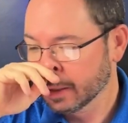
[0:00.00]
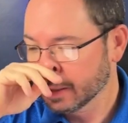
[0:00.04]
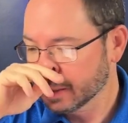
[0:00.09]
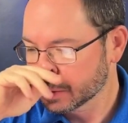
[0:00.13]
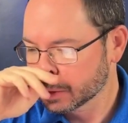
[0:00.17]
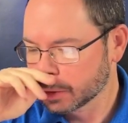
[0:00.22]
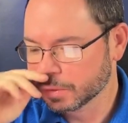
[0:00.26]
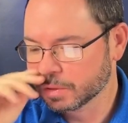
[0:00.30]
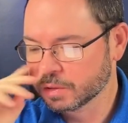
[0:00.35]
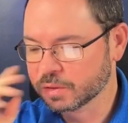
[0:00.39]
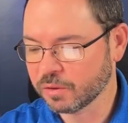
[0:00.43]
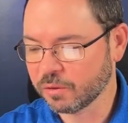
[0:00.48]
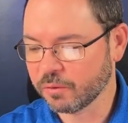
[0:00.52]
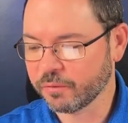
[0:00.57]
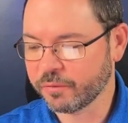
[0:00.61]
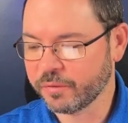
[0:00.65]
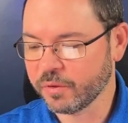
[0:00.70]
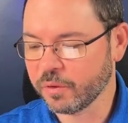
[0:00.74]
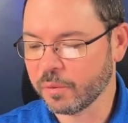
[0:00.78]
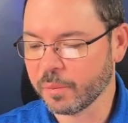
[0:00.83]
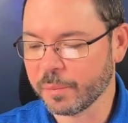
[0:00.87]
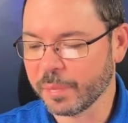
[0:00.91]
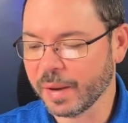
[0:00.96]
So don't
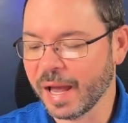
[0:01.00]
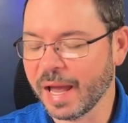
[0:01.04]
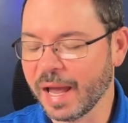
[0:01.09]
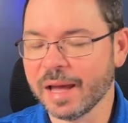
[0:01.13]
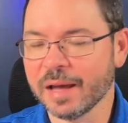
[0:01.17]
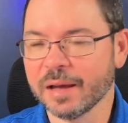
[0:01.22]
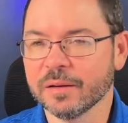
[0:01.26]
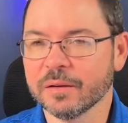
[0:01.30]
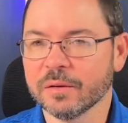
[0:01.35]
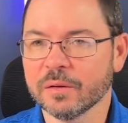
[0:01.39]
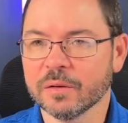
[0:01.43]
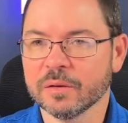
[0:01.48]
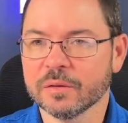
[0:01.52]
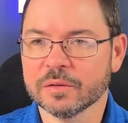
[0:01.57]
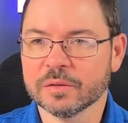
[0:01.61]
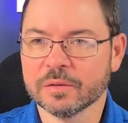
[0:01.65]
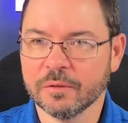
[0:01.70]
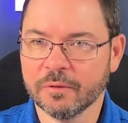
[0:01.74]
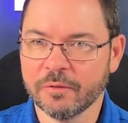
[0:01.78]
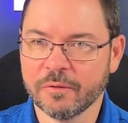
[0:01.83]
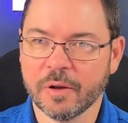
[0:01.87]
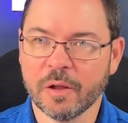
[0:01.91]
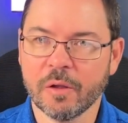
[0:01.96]
feel bad
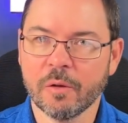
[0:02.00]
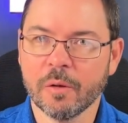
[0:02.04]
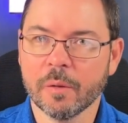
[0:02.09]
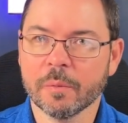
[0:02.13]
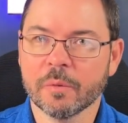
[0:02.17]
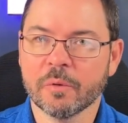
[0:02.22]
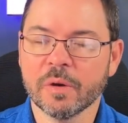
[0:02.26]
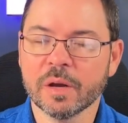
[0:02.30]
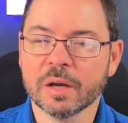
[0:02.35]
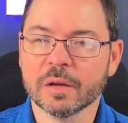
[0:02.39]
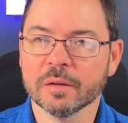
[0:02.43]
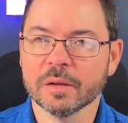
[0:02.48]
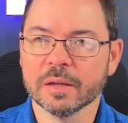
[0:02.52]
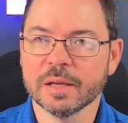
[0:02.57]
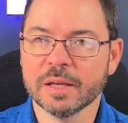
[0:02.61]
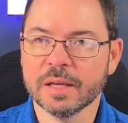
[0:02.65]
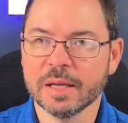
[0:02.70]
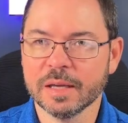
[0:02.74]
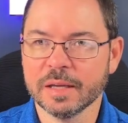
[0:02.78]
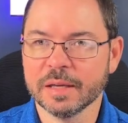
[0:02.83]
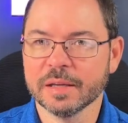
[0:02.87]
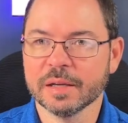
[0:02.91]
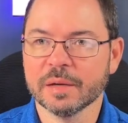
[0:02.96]
to follow up quickly
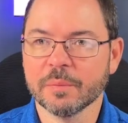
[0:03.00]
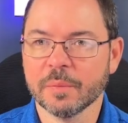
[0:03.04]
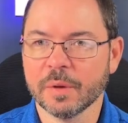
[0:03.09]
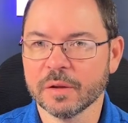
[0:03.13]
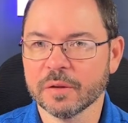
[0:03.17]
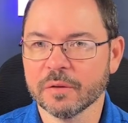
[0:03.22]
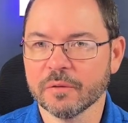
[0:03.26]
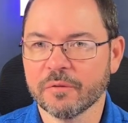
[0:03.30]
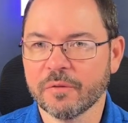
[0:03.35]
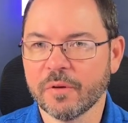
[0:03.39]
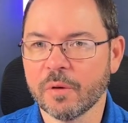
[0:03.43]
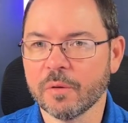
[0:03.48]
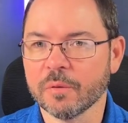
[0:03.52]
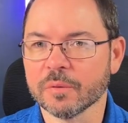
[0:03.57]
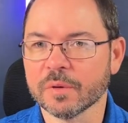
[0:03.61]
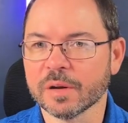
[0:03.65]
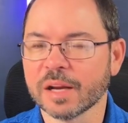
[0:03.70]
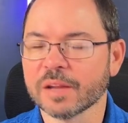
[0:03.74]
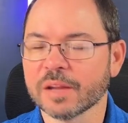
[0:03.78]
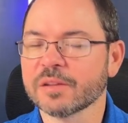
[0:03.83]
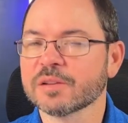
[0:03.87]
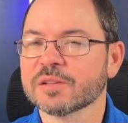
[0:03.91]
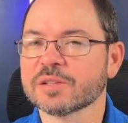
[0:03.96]
and get them on the phone.
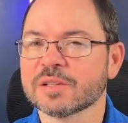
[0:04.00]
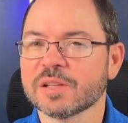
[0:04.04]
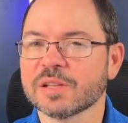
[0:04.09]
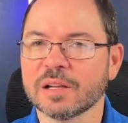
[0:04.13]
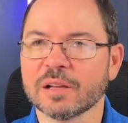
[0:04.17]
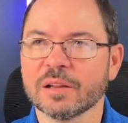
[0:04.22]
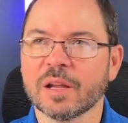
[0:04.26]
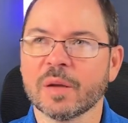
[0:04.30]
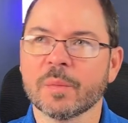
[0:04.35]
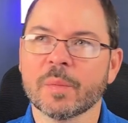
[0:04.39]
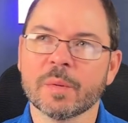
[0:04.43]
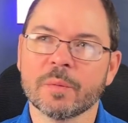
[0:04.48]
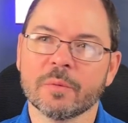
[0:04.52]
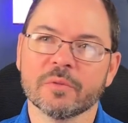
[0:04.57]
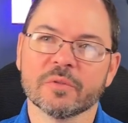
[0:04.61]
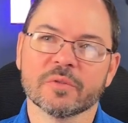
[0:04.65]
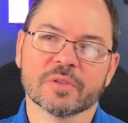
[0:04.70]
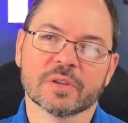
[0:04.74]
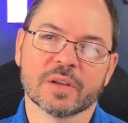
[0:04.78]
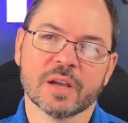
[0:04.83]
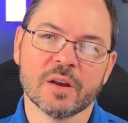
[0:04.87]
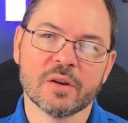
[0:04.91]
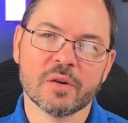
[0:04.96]
And I just think a lot of people are
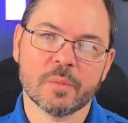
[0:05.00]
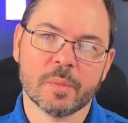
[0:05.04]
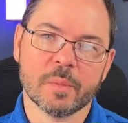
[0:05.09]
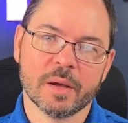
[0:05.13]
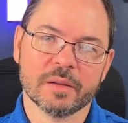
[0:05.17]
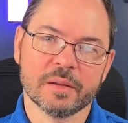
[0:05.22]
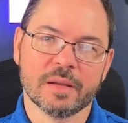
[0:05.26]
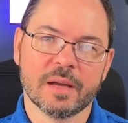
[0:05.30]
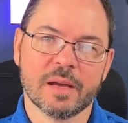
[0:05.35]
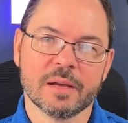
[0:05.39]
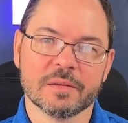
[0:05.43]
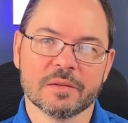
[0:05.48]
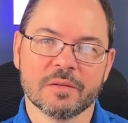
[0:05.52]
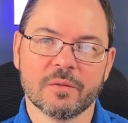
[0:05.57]
scared about that.